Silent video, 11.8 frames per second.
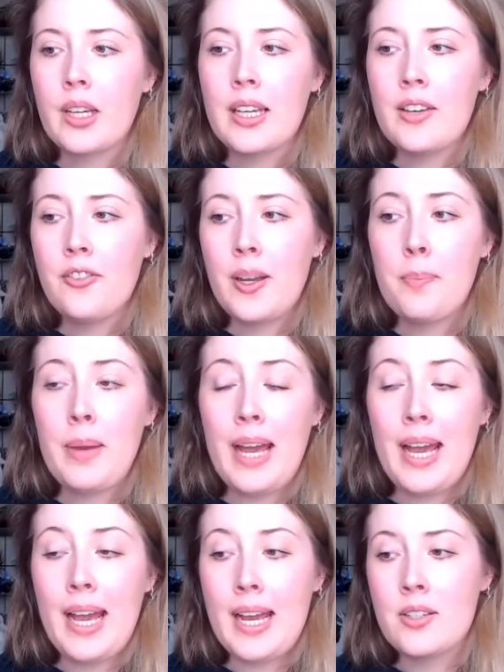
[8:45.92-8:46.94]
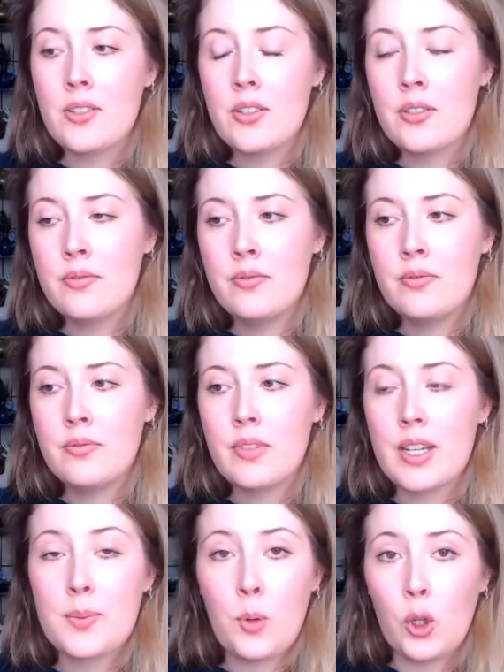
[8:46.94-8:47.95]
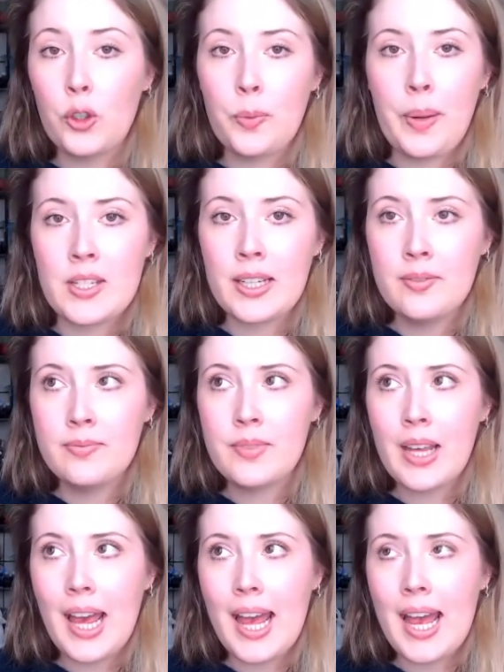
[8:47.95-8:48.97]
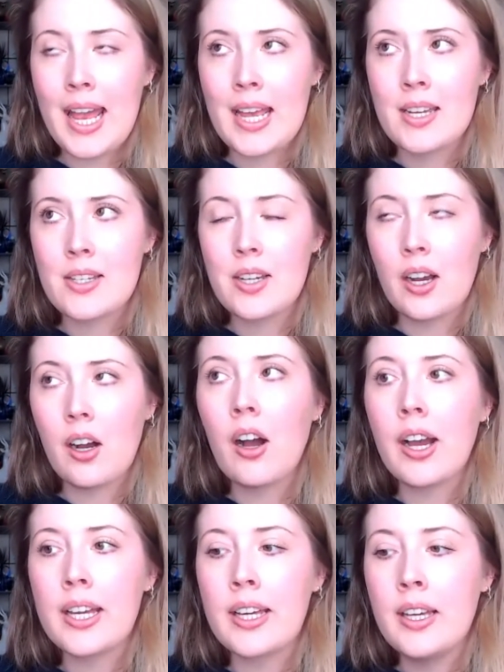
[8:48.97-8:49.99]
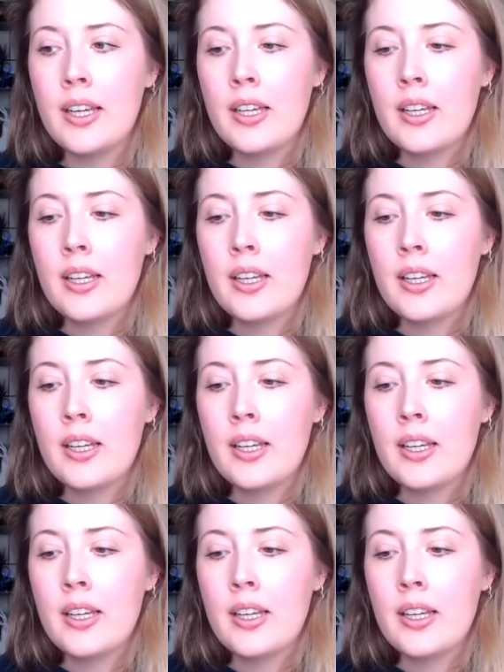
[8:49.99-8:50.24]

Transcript: If I paint a smaller painting and I